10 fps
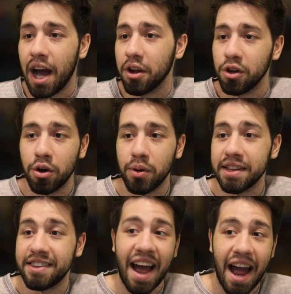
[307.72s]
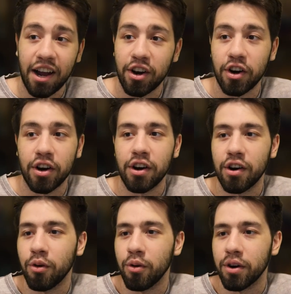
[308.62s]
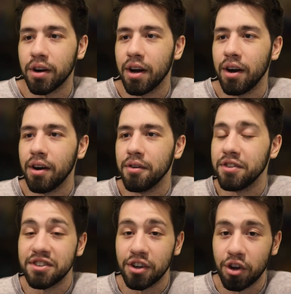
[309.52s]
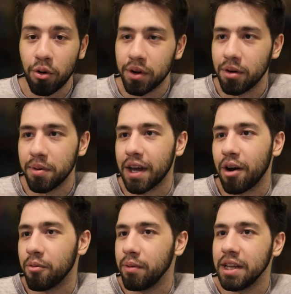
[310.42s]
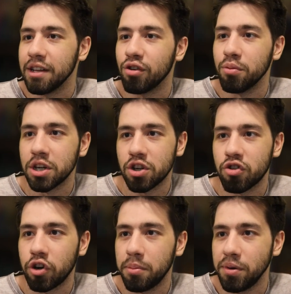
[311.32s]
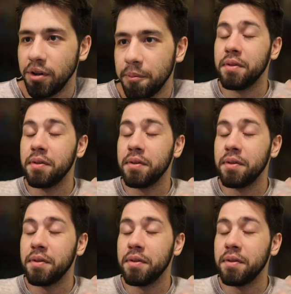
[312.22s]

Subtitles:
I don't know, a dagger or a Visigoda without really too much trouble.